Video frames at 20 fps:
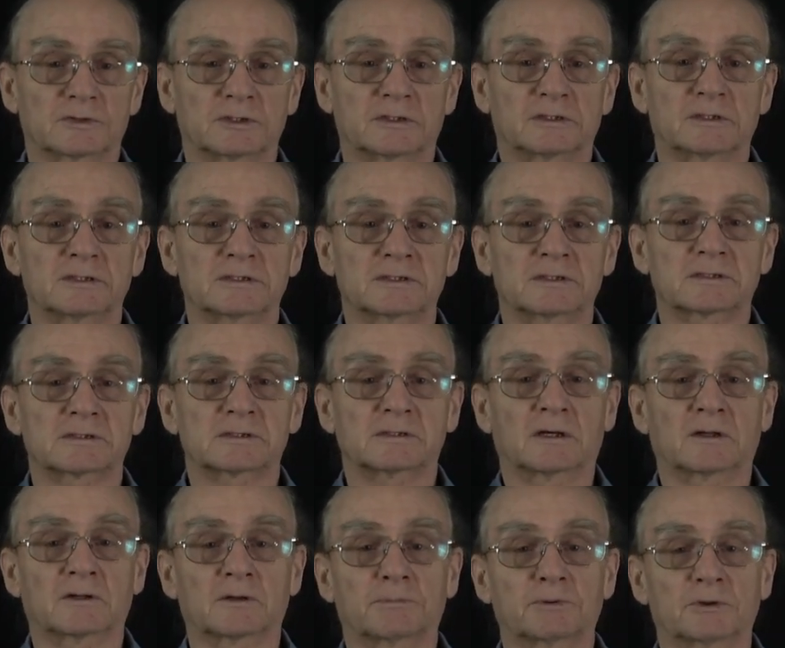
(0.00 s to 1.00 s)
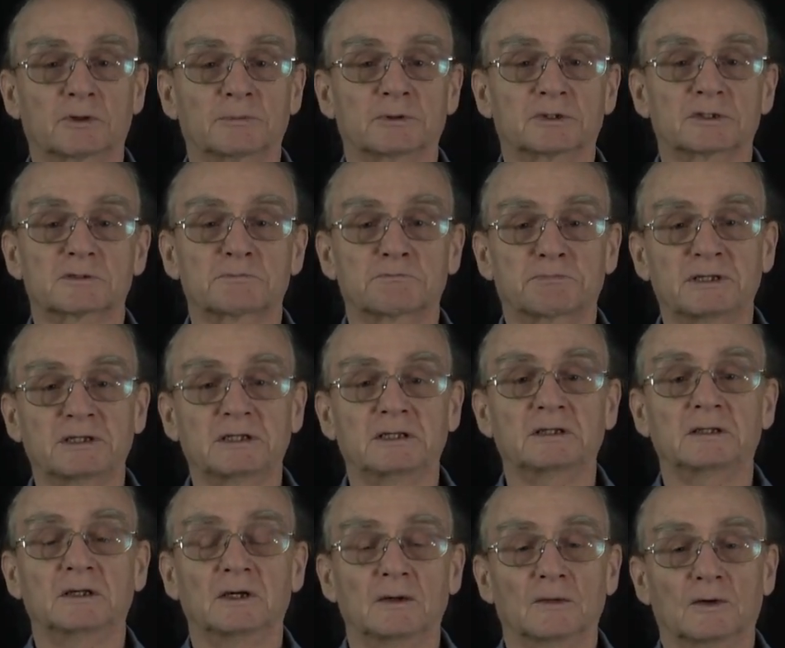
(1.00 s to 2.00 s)
statistics are the parameters
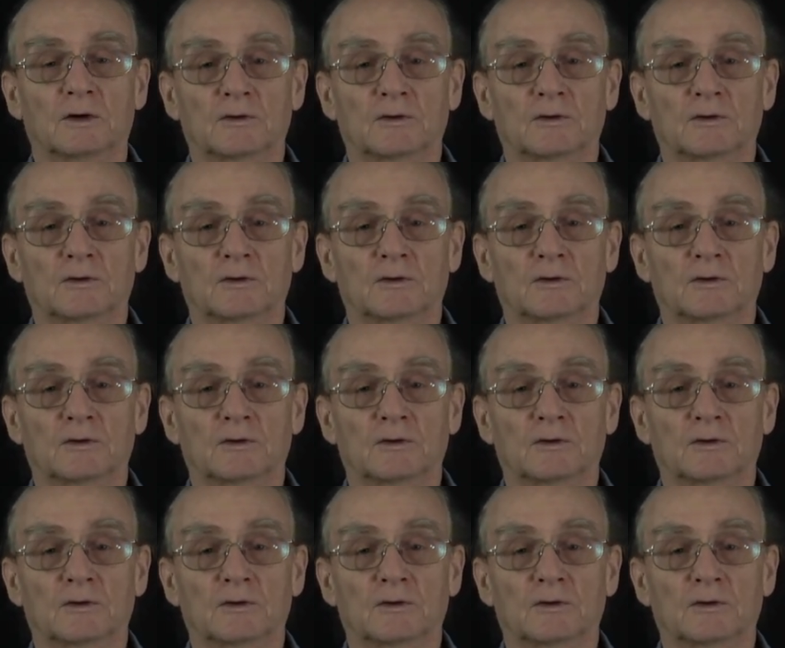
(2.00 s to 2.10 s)
P